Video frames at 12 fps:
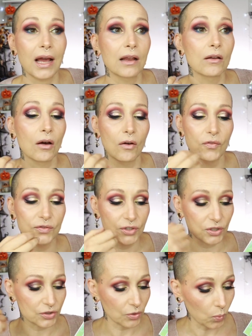I love
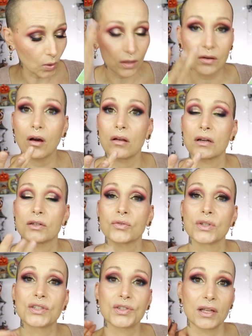just a one color
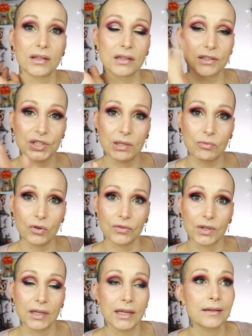crease and then a shimmer
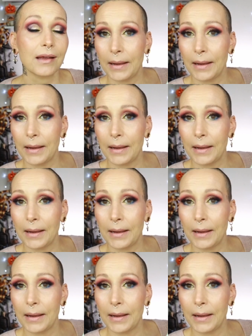on the lid.